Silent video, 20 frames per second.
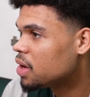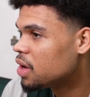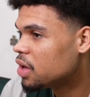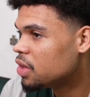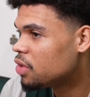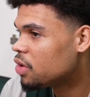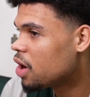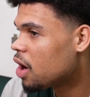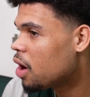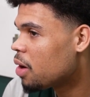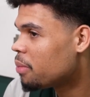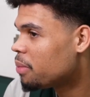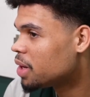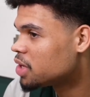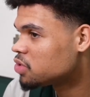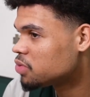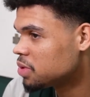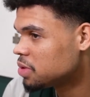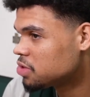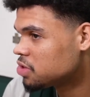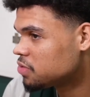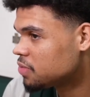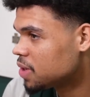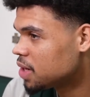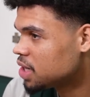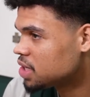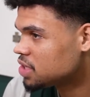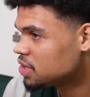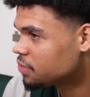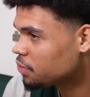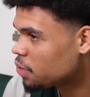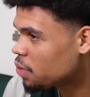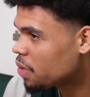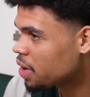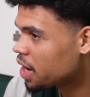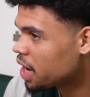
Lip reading: They're all must-wins for us if we want to